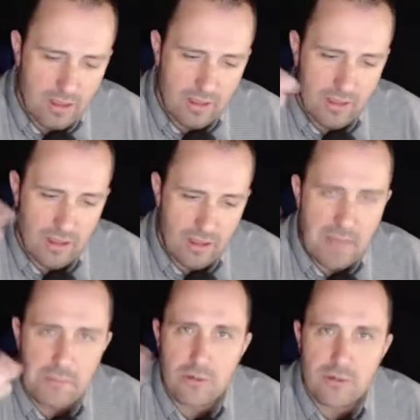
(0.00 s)
the
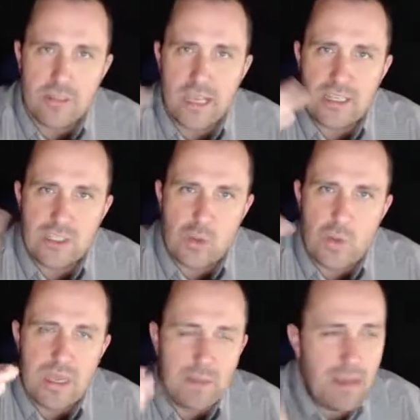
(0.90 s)
light poles like
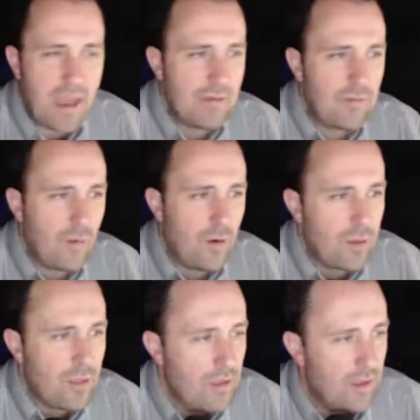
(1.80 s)
squeaking back and
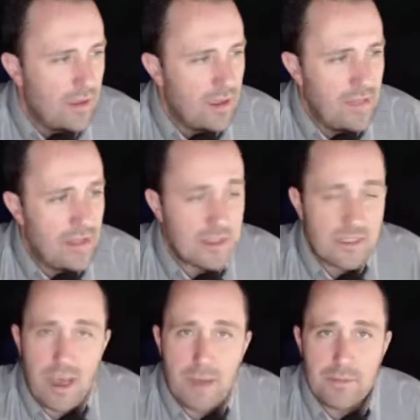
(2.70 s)
forth and then it
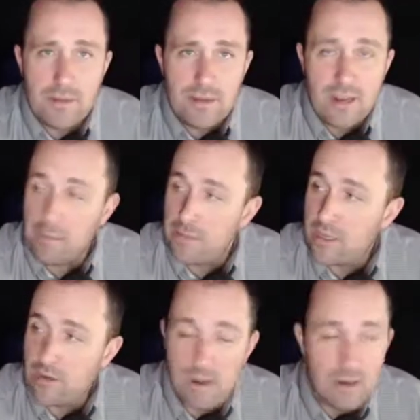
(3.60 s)
stopped and I'm
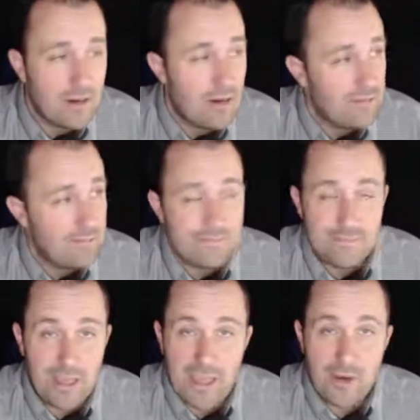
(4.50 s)
looking around going
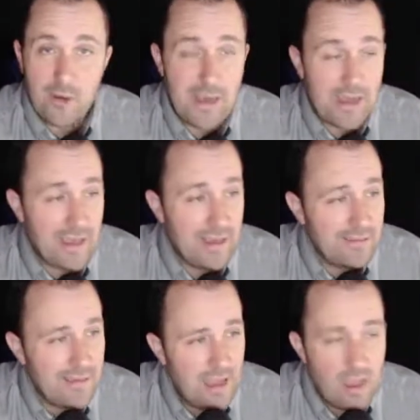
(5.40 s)
well, I ain't going back
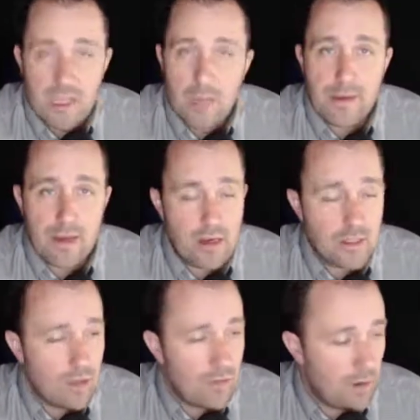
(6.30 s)
in got my car and
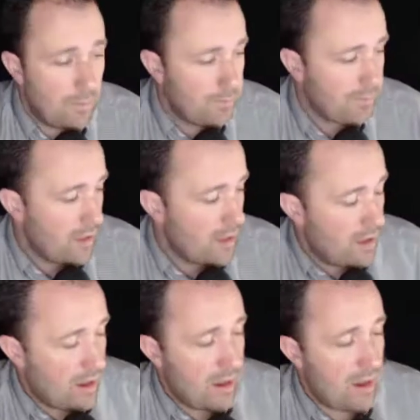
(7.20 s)
drove home
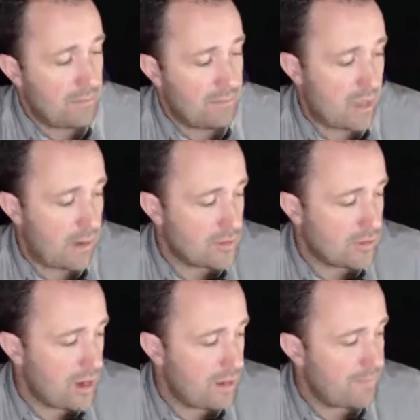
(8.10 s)
um, thought it was
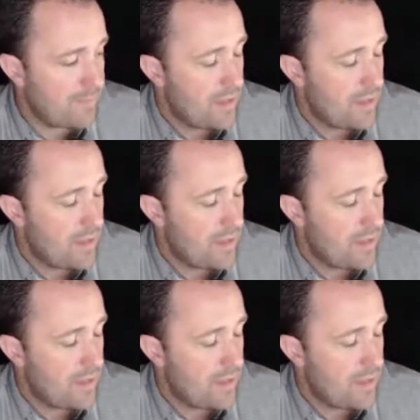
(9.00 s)
great